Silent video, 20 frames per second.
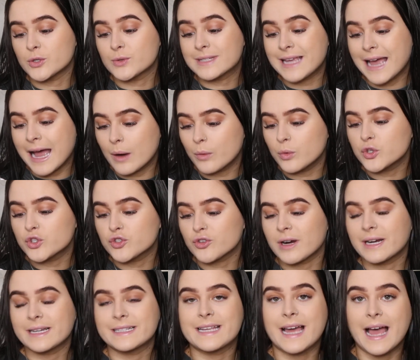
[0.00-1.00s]
to
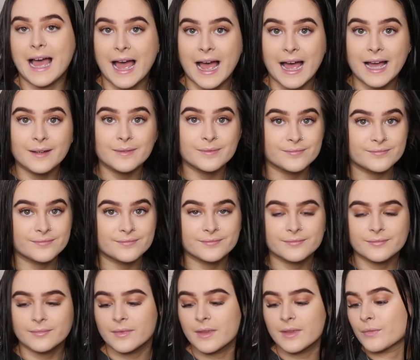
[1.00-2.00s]
towel-dried hair
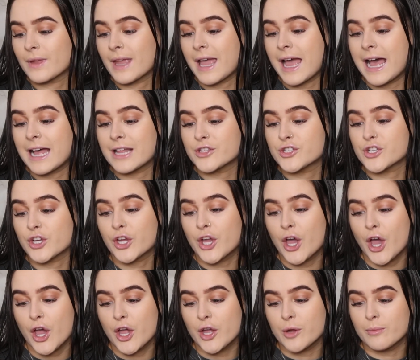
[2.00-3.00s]
and
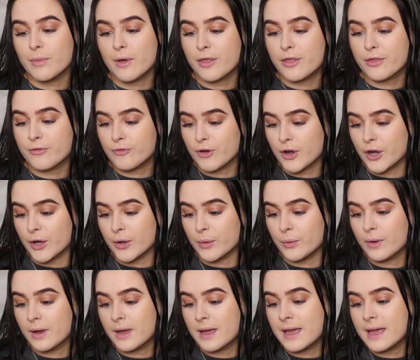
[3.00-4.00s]
comb
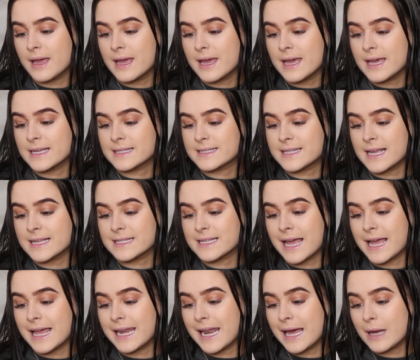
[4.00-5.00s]
through. It
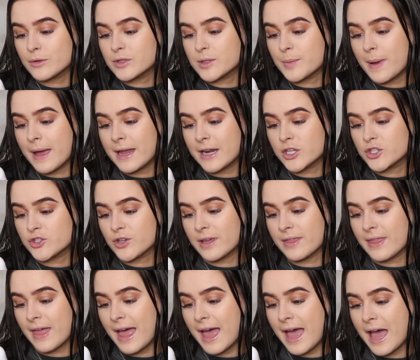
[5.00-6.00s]
says allow to
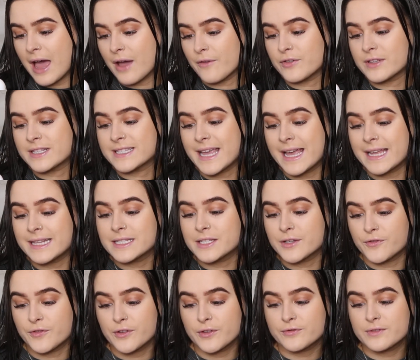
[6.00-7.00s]
penetrate the hair for 10
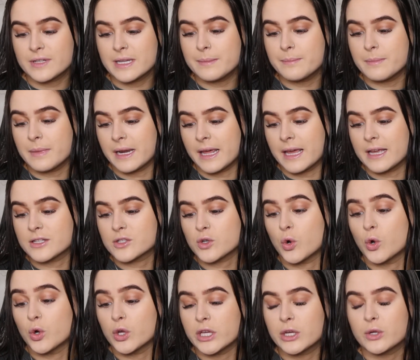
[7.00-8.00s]
to 15 minutes,
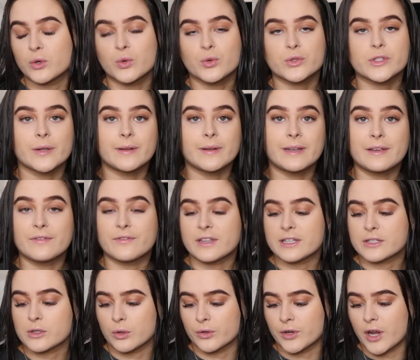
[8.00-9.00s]
or you can also leave
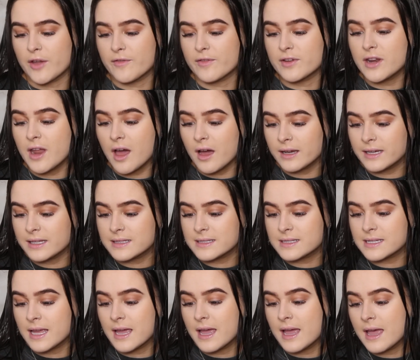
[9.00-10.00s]
this on
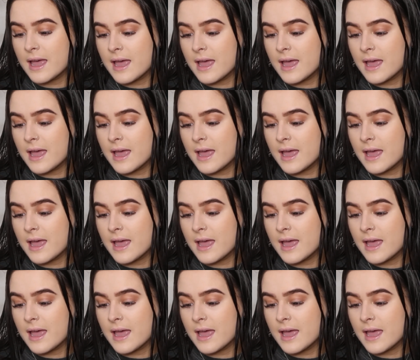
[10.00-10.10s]
overnight.